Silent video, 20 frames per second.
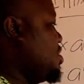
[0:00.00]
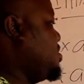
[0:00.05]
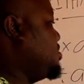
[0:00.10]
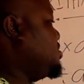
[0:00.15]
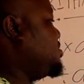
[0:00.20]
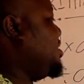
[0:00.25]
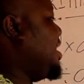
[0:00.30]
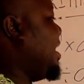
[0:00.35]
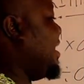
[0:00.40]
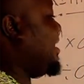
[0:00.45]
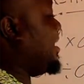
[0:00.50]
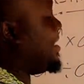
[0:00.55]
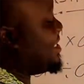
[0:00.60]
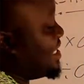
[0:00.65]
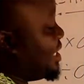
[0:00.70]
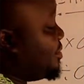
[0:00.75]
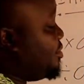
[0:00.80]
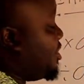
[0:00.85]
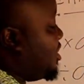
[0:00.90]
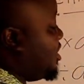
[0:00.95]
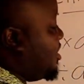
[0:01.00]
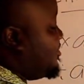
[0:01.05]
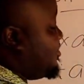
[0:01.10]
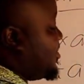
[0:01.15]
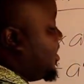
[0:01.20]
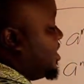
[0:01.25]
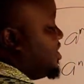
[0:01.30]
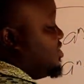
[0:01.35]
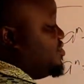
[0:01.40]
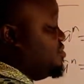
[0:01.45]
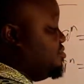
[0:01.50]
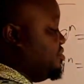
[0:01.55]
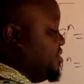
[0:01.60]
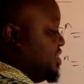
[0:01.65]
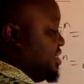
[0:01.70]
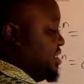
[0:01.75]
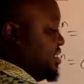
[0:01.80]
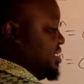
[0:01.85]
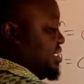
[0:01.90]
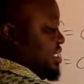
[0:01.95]
So an example of this would
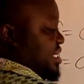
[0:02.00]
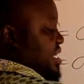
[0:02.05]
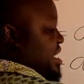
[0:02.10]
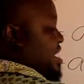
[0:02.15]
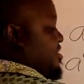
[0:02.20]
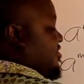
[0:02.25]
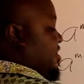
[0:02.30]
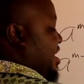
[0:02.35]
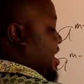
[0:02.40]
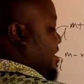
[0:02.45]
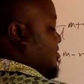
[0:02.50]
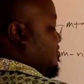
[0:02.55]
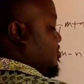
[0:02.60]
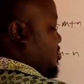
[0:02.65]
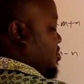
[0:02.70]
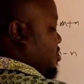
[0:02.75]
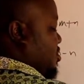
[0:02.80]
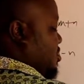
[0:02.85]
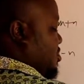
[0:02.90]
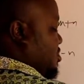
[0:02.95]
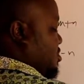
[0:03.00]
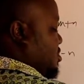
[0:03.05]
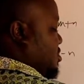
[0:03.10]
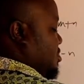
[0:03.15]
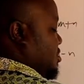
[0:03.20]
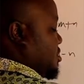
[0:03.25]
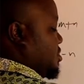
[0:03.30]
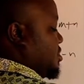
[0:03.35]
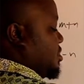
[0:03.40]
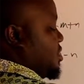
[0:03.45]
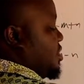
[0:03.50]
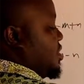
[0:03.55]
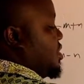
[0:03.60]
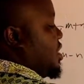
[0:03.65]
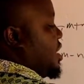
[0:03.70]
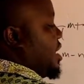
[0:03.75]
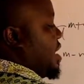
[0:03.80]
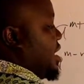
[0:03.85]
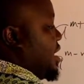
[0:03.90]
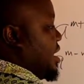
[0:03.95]
be if I have log
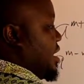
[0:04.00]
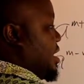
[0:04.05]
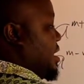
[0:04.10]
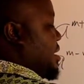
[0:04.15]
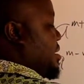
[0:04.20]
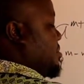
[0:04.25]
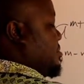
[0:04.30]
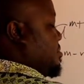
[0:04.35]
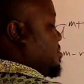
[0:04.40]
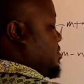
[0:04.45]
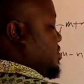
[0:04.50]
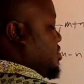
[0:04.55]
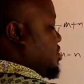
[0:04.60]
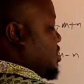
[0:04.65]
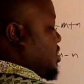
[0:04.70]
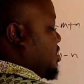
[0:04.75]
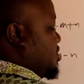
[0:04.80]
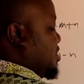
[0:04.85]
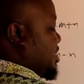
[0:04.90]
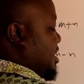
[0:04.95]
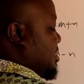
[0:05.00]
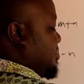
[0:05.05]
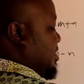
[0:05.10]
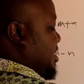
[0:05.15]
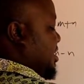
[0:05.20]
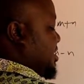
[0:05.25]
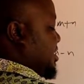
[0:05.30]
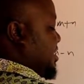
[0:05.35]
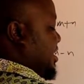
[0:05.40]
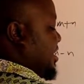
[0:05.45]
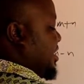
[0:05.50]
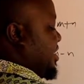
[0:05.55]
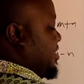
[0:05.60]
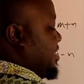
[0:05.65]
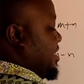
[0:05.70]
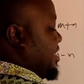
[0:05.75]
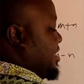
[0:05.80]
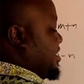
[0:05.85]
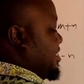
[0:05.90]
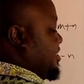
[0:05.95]
um, log to the base 3,
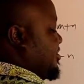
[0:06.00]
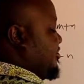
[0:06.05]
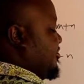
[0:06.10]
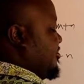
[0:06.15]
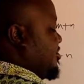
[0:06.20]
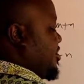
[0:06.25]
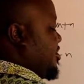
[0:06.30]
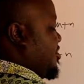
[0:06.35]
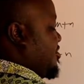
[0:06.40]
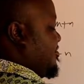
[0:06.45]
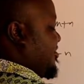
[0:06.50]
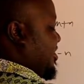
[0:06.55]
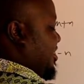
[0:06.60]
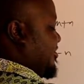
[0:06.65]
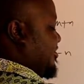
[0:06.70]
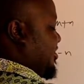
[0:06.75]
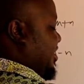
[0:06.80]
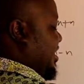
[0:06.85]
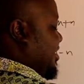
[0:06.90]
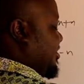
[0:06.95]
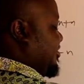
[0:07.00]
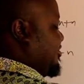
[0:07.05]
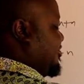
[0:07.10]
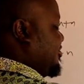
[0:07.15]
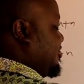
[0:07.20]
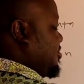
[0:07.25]
let's say 4 over 5.